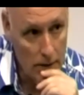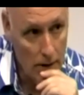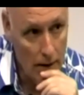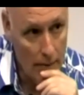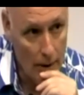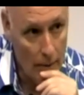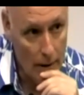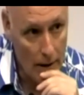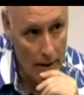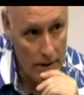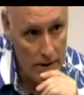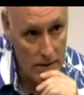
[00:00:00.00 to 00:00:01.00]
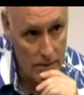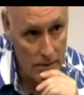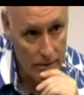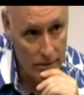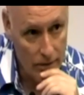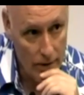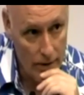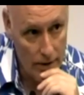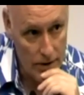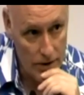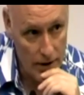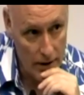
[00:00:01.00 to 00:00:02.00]
about Marxism for an
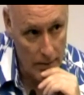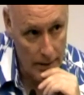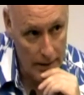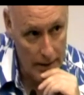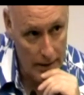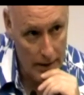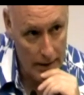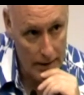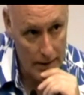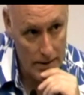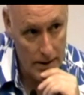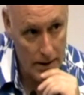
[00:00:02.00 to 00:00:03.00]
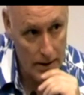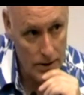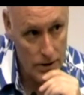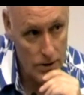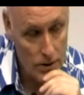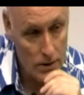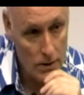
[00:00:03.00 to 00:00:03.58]
encyclopedia at this stage